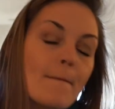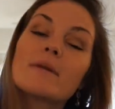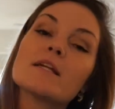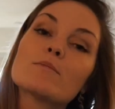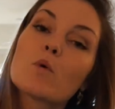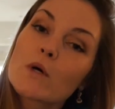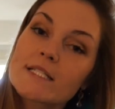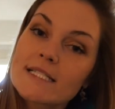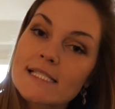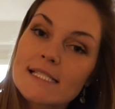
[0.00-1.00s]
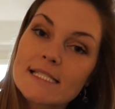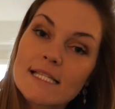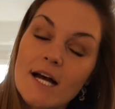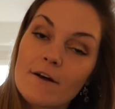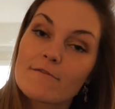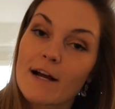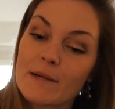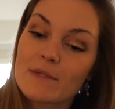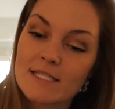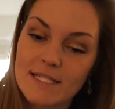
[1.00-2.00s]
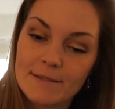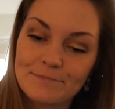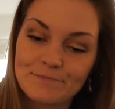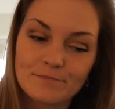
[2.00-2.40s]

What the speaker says: But the importance of vitamin D,